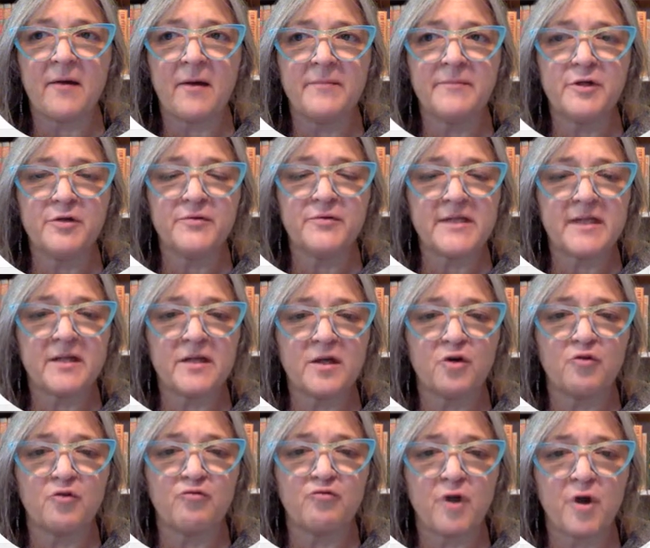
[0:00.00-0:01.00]
I'm using the
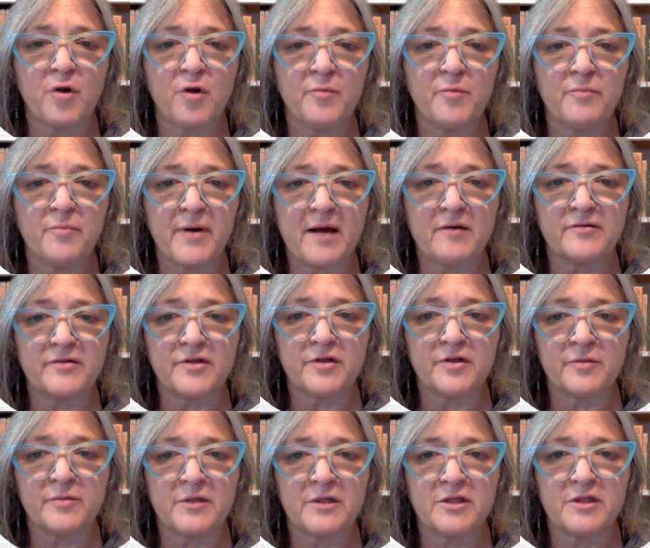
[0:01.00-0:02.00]
Chrome
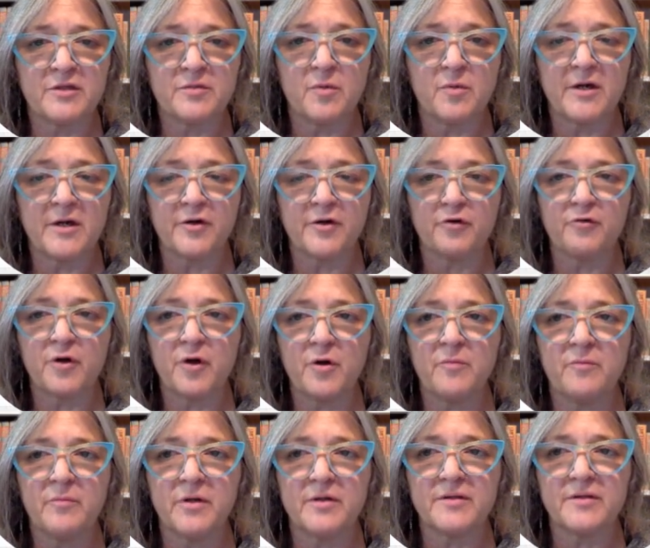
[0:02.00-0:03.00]
browser, which is what your
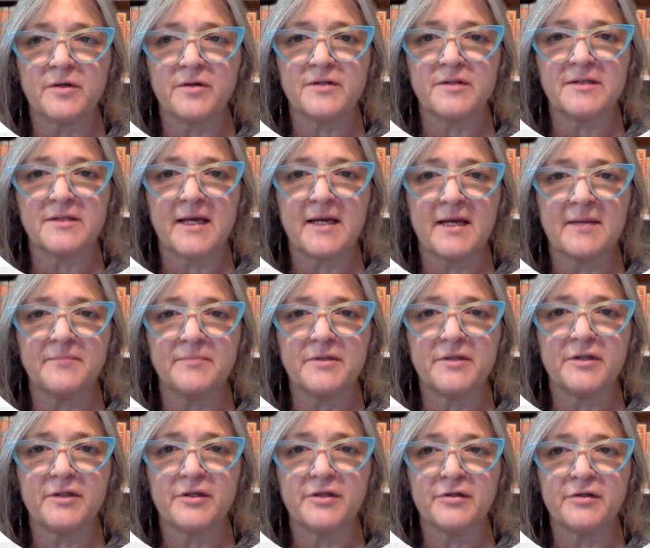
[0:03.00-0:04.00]
Chromebooks are set up
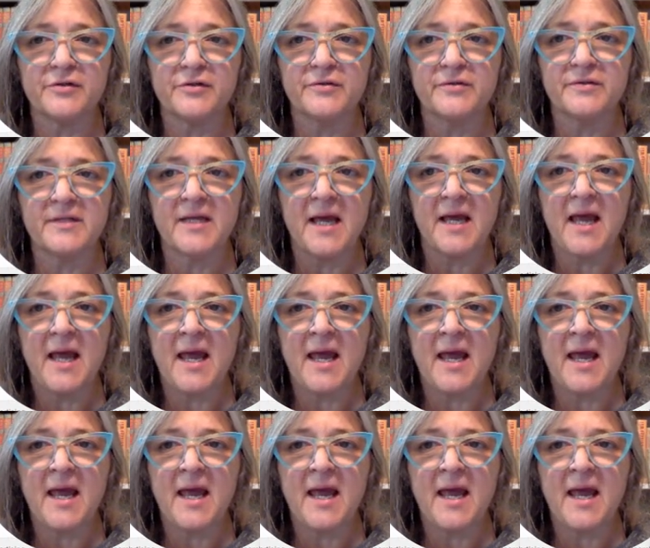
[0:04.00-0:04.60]
to use.